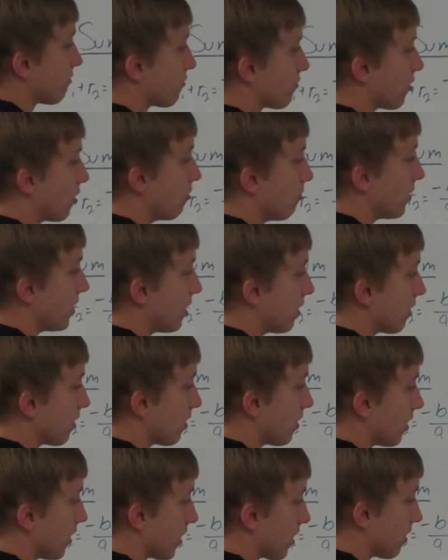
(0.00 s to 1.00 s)
from
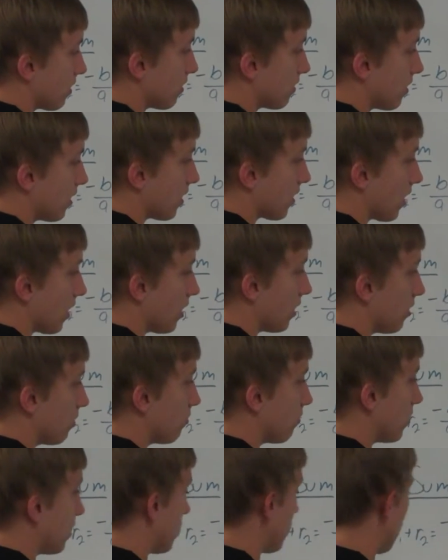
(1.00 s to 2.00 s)
here, I can take a
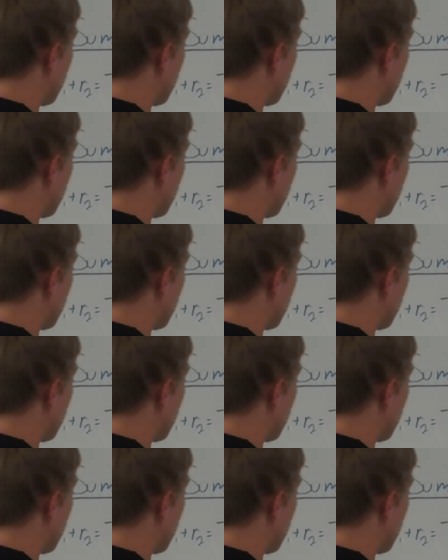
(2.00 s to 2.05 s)
and